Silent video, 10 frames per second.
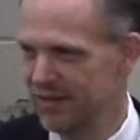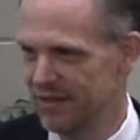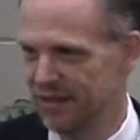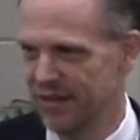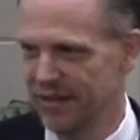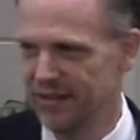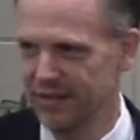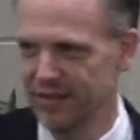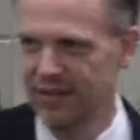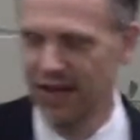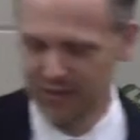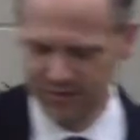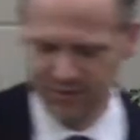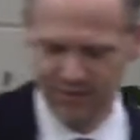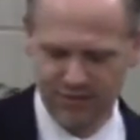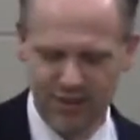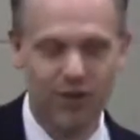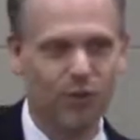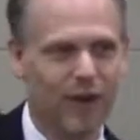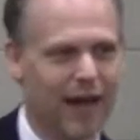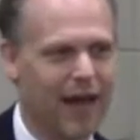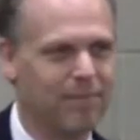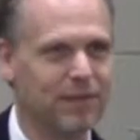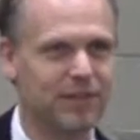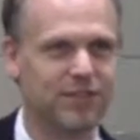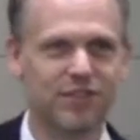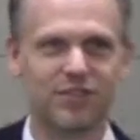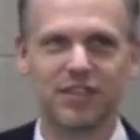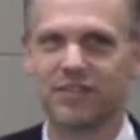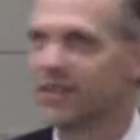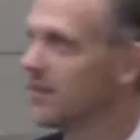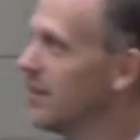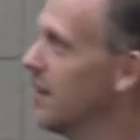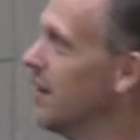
All right? Now let's consider what happens to Jesus.